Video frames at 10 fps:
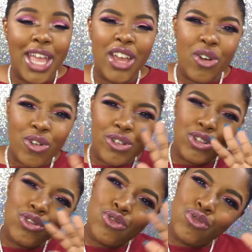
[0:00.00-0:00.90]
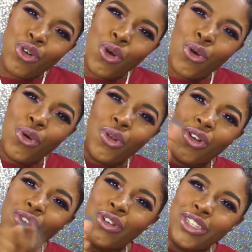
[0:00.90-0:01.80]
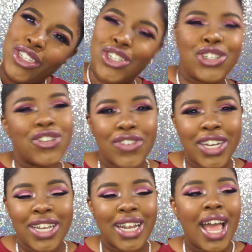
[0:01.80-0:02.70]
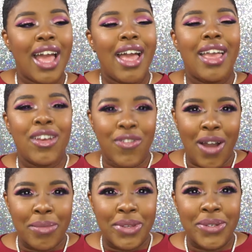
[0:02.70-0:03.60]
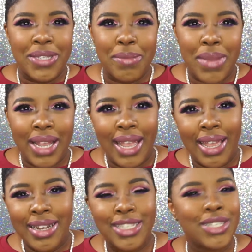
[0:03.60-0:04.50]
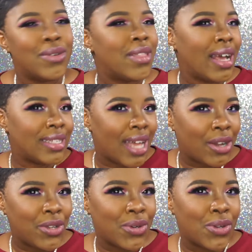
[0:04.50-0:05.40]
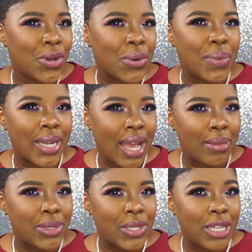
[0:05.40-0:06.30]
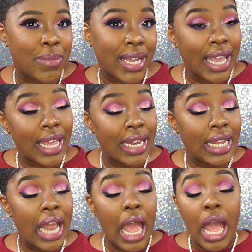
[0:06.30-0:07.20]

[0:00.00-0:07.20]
It'll scroll across the stream if I'm using my Canon, so that's how you'll know when I'm using my Canon.